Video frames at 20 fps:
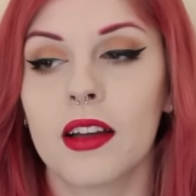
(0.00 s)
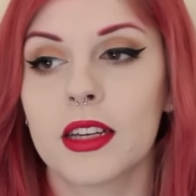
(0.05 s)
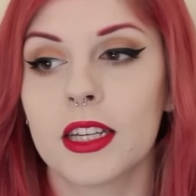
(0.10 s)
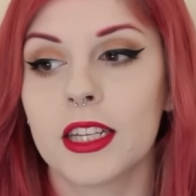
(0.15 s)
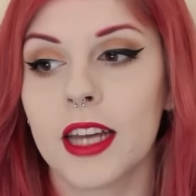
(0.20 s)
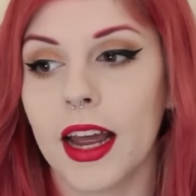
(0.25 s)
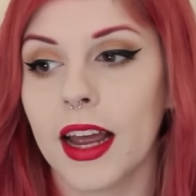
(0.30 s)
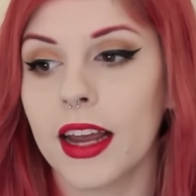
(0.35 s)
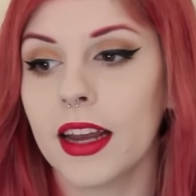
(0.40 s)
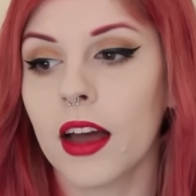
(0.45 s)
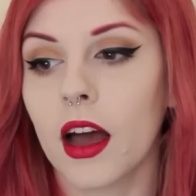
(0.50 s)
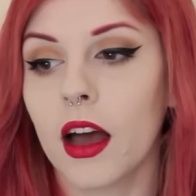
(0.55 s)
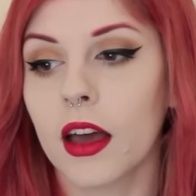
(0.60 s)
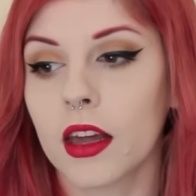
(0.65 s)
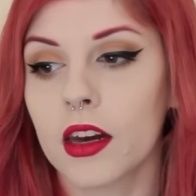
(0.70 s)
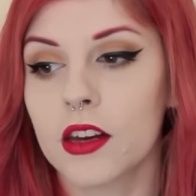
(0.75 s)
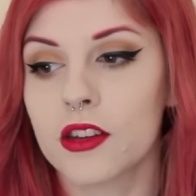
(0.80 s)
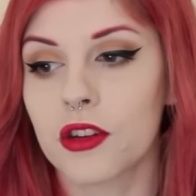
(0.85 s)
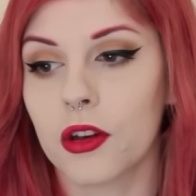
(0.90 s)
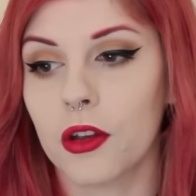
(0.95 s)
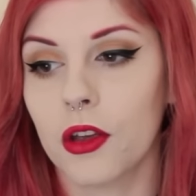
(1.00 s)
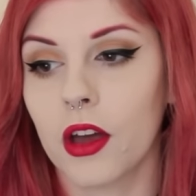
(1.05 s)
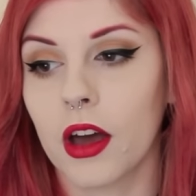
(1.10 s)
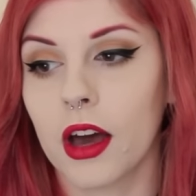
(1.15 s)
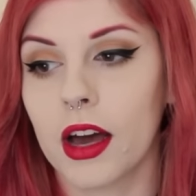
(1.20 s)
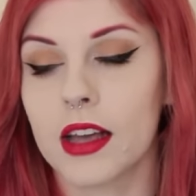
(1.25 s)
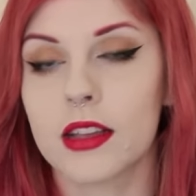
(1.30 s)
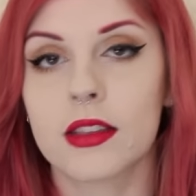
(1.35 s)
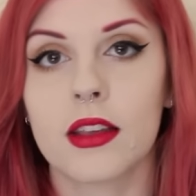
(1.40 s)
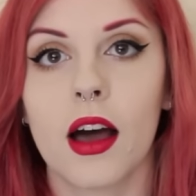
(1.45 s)
today I'm going to show you
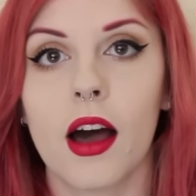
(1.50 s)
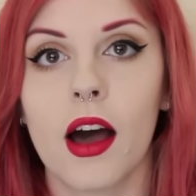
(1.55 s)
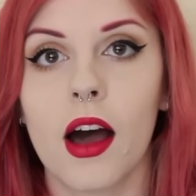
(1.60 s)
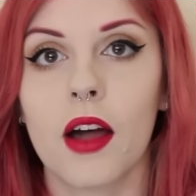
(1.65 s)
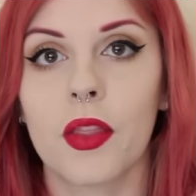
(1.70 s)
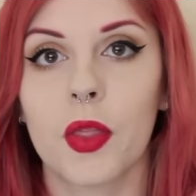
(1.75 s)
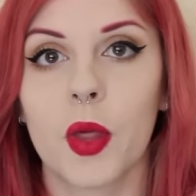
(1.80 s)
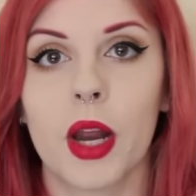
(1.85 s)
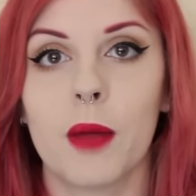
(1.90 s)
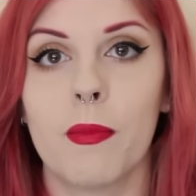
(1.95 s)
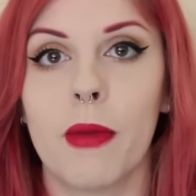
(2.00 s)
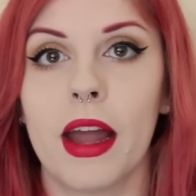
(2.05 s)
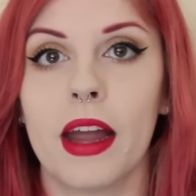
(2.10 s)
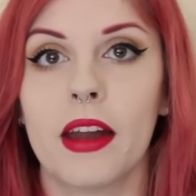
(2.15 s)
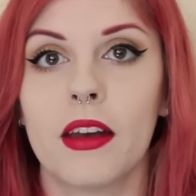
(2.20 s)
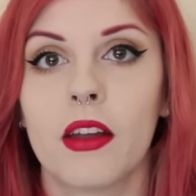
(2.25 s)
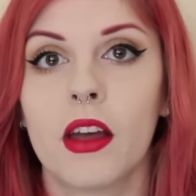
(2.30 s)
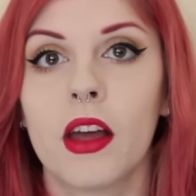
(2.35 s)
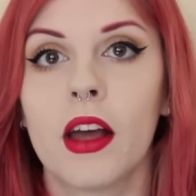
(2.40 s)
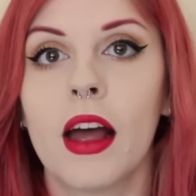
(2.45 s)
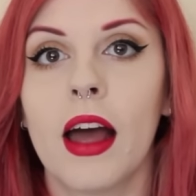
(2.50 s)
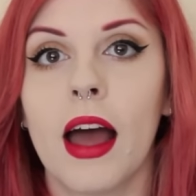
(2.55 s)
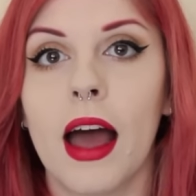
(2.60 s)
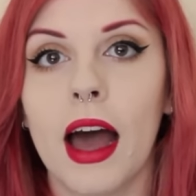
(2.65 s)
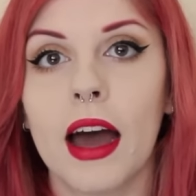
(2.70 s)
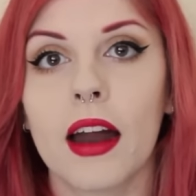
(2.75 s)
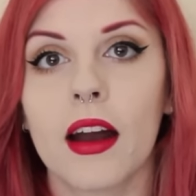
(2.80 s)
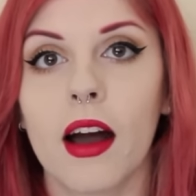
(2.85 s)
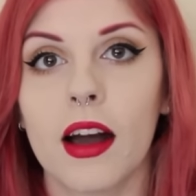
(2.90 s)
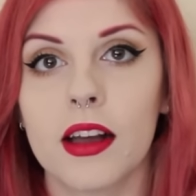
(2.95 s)
guys art that I made
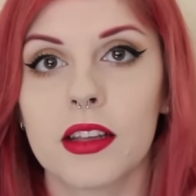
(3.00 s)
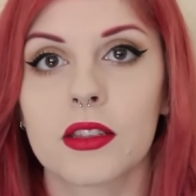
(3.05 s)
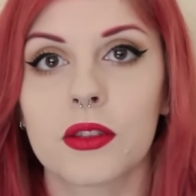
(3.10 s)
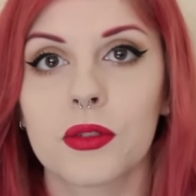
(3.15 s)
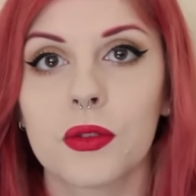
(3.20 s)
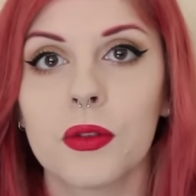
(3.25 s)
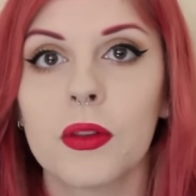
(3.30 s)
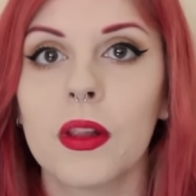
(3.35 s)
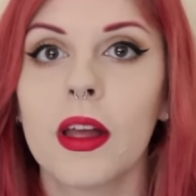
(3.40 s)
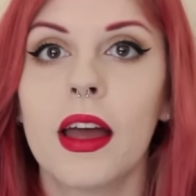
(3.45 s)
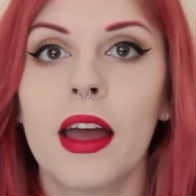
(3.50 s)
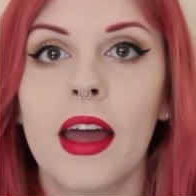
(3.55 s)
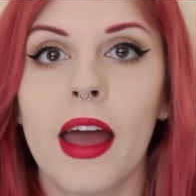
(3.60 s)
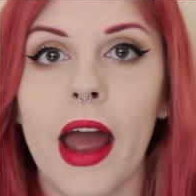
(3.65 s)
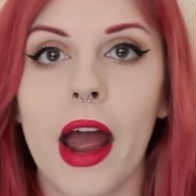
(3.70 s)
at high school,